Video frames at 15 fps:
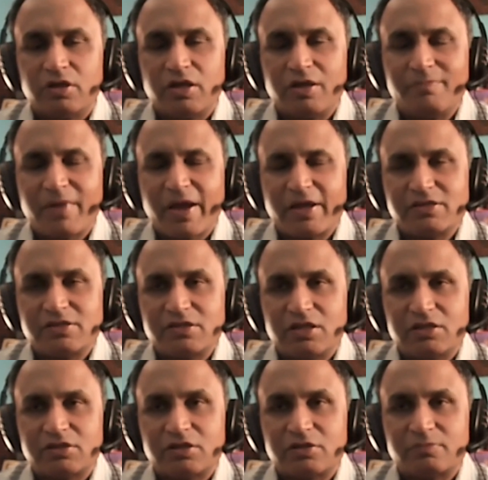Imagine
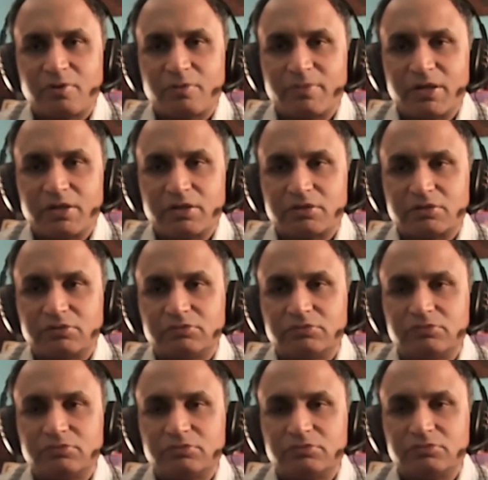a thermometer.
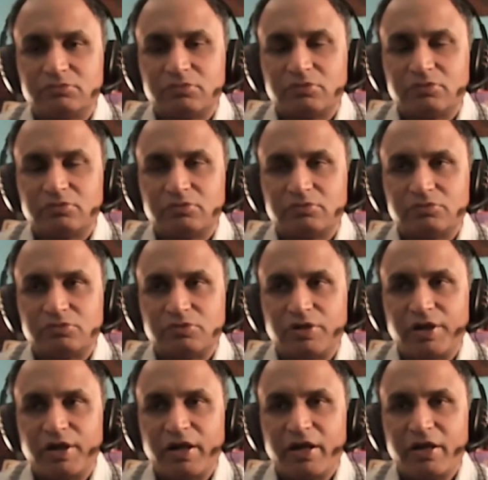
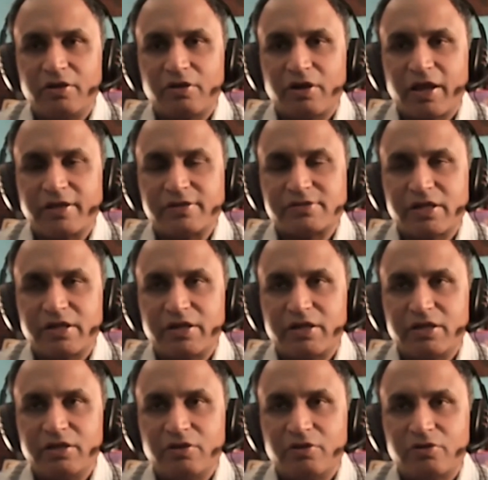Grade your
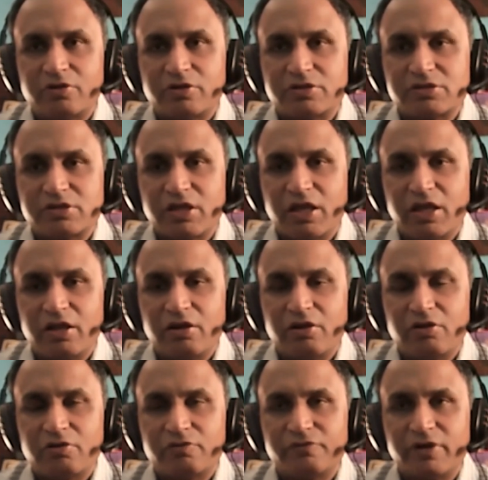anxiety on a scale
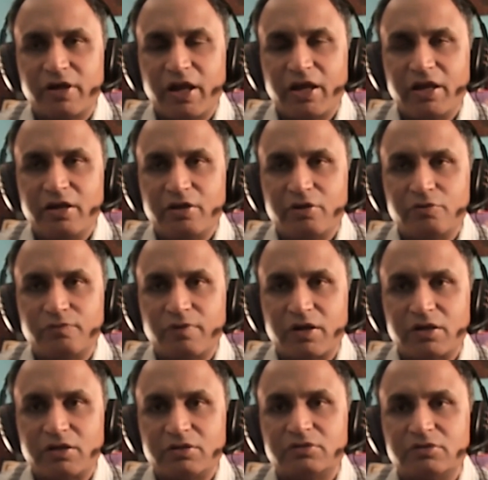of 10 to
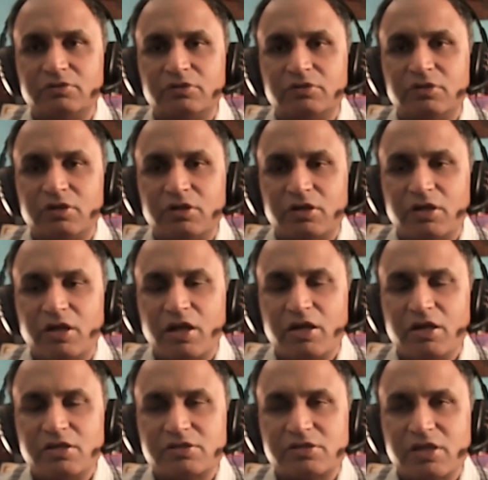1.
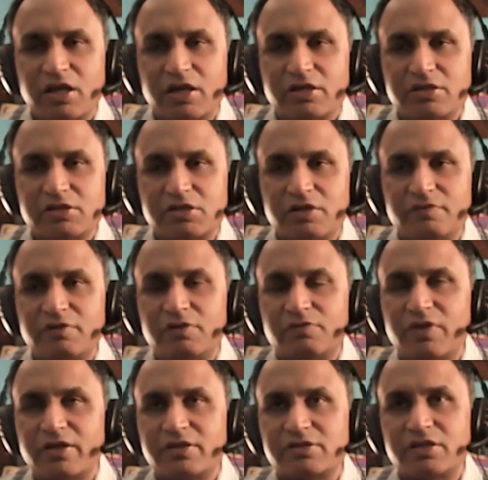10 is the highest level
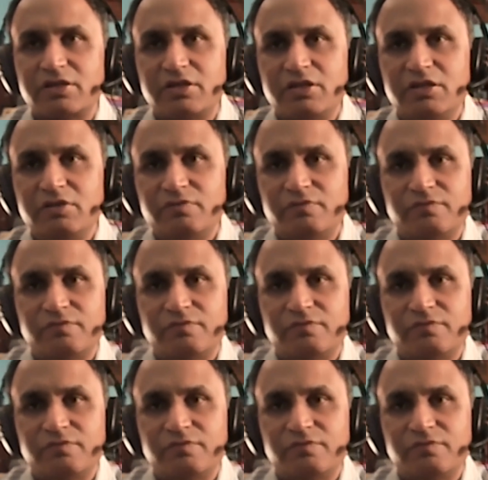of anxiety.